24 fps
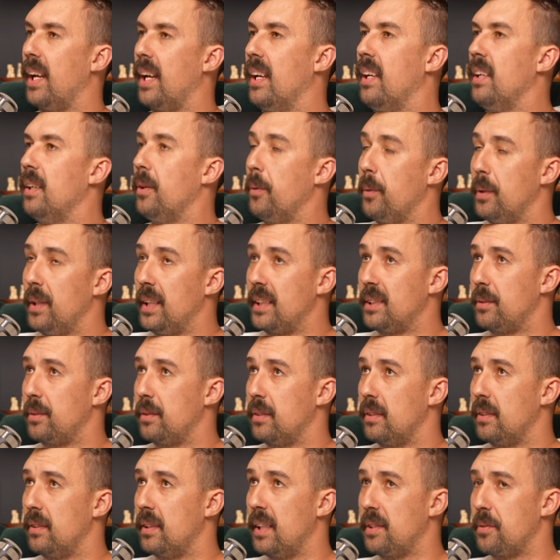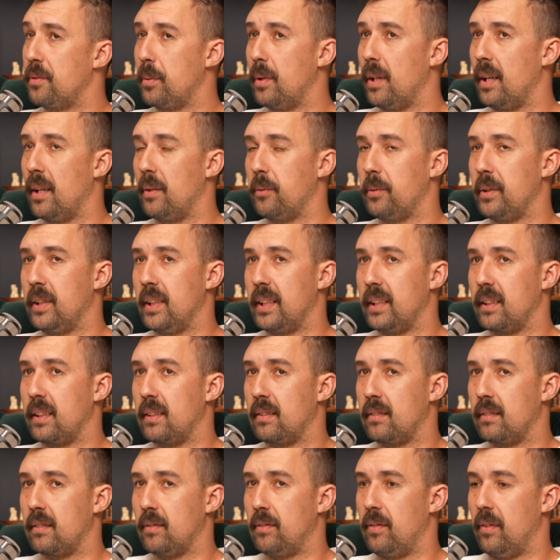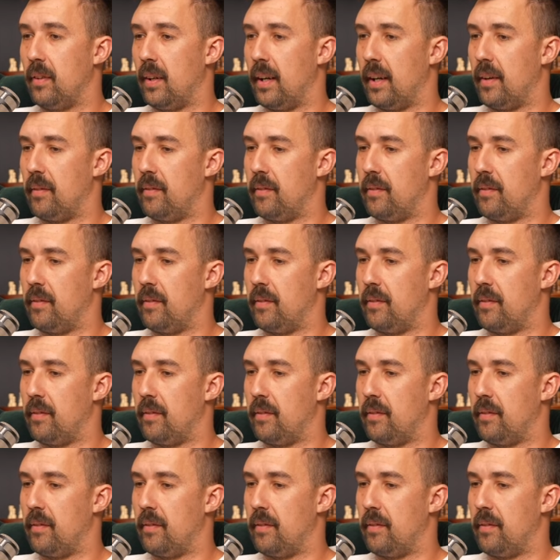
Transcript: So well, that's that's, cool. that's why I really fi